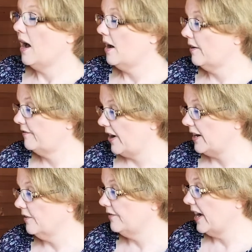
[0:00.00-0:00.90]
a
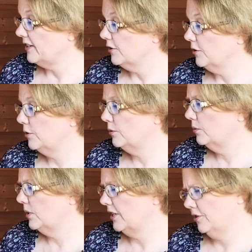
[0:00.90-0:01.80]
firefighter
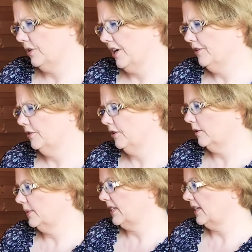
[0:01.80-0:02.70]
who, under other
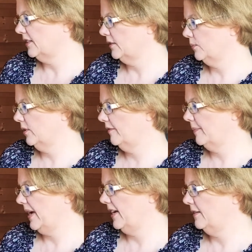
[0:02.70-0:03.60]
circumstances, would have
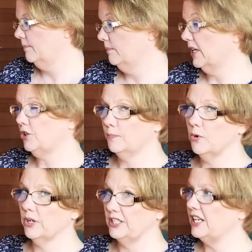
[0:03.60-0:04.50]
paid much
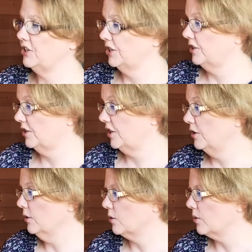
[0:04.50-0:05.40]
more attention to the
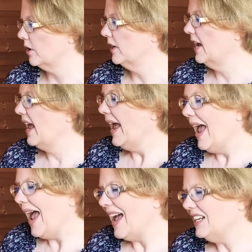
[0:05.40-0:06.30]
unicorn,
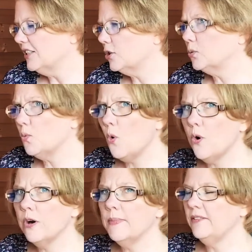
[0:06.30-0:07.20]
and a
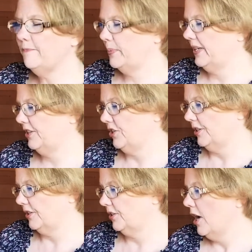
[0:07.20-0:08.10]
swarm of
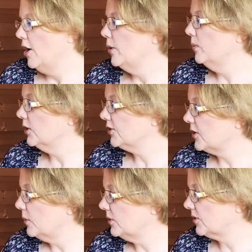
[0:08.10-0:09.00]
pigeons who were
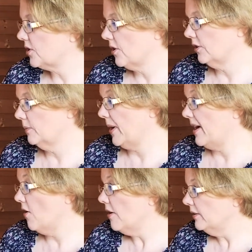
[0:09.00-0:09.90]
so startled by
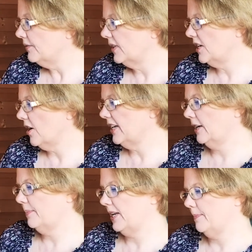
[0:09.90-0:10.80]
all of the
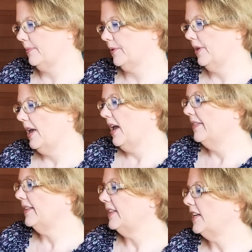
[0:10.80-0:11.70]
yawning people
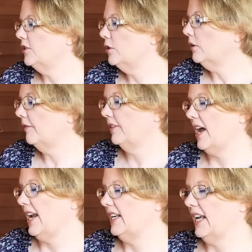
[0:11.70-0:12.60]
that they took
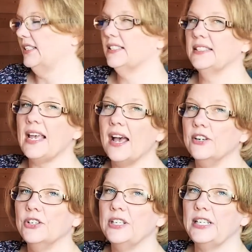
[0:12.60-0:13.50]
flight and
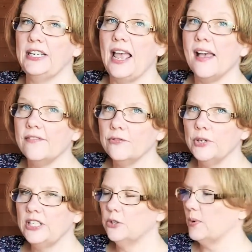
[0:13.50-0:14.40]
scattered in
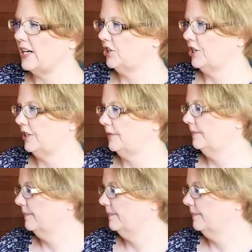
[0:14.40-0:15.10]
every direction.